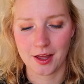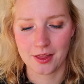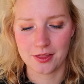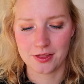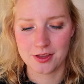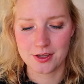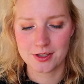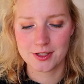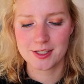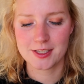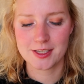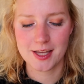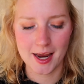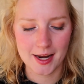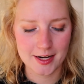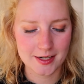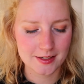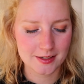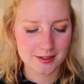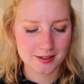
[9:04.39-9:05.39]
The
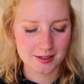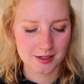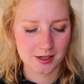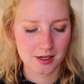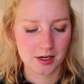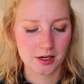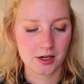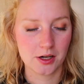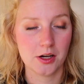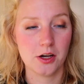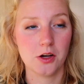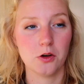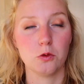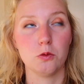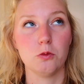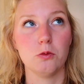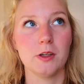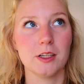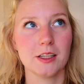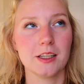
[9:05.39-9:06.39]
scent
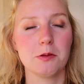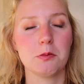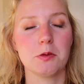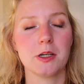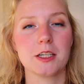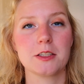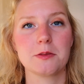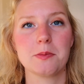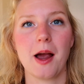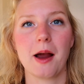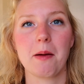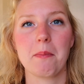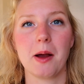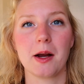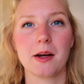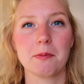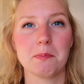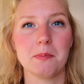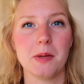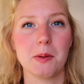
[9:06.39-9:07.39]
really brings back
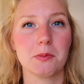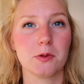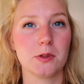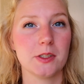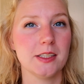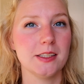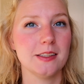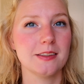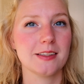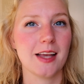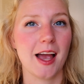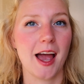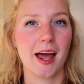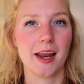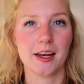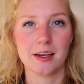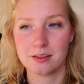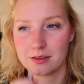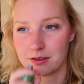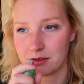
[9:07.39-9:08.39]
memories,
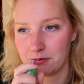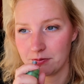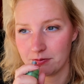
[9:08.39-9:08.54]
and